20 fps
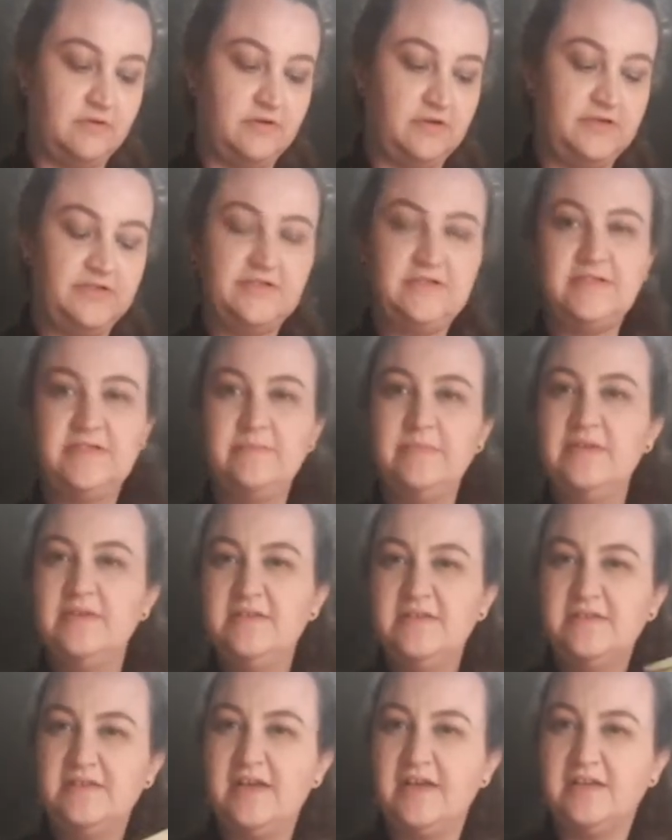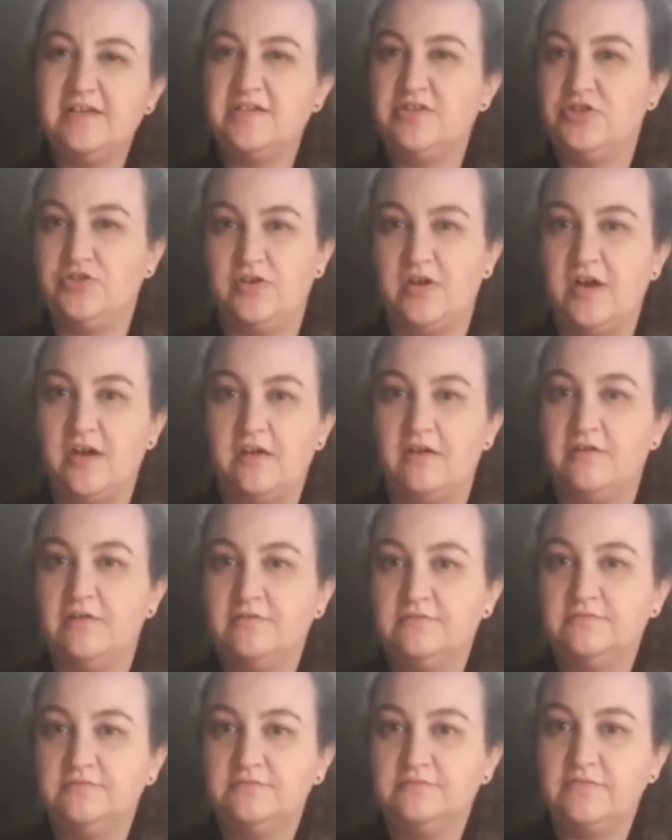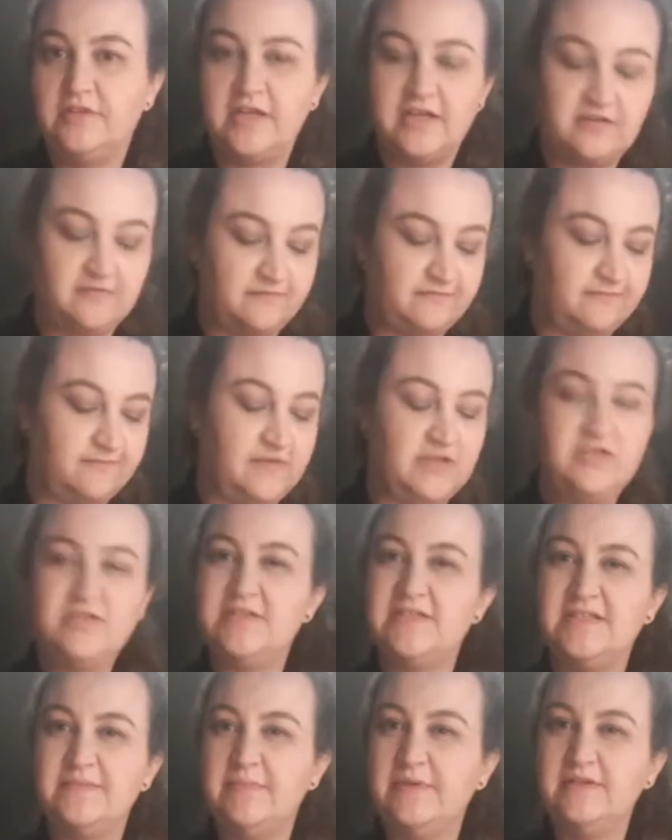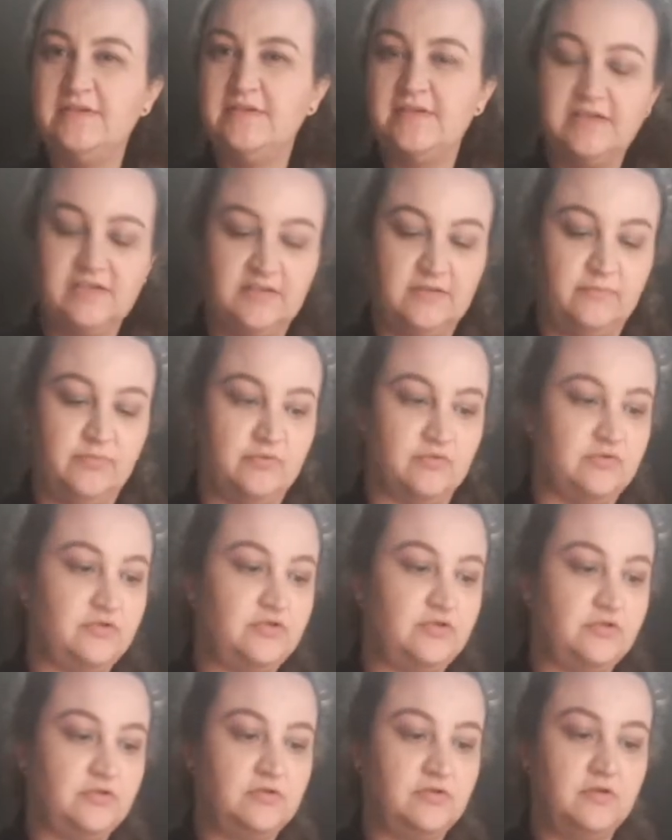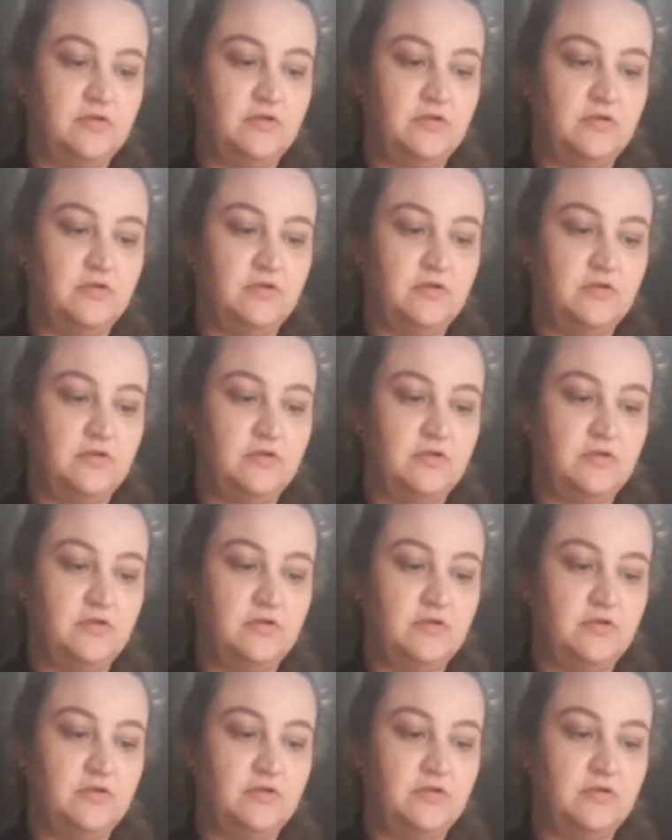just smells like Australia, like it just smells like the bush.